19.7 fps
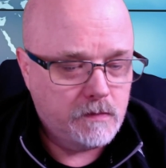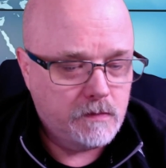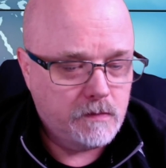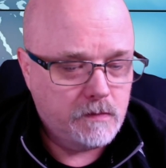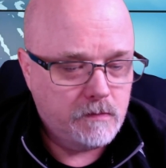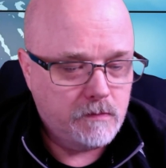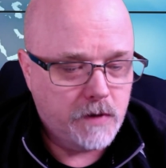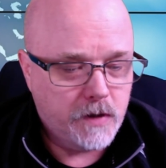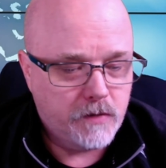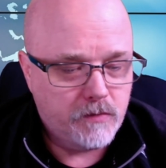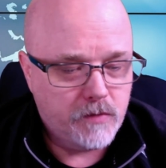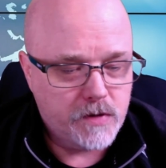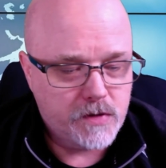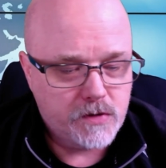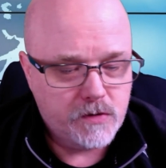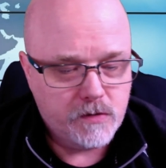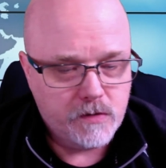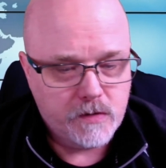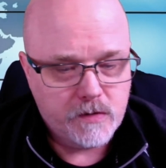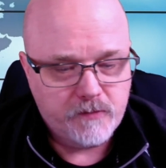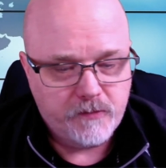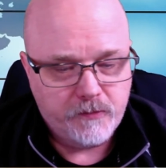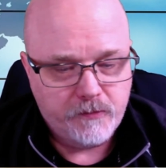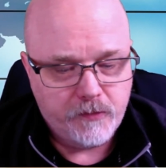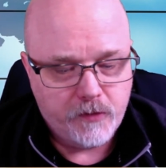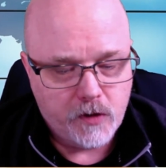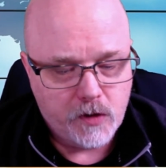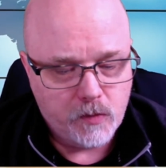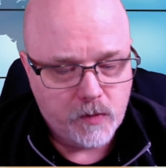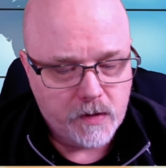my thrusters
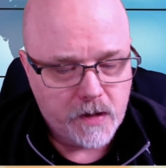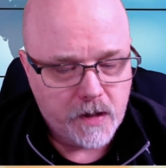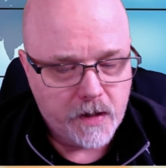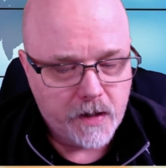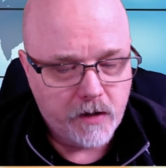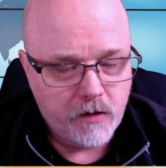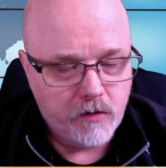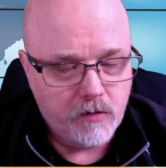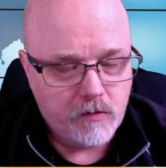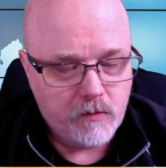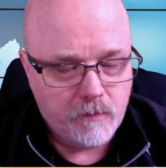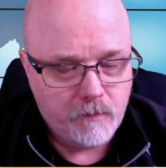following that arrow.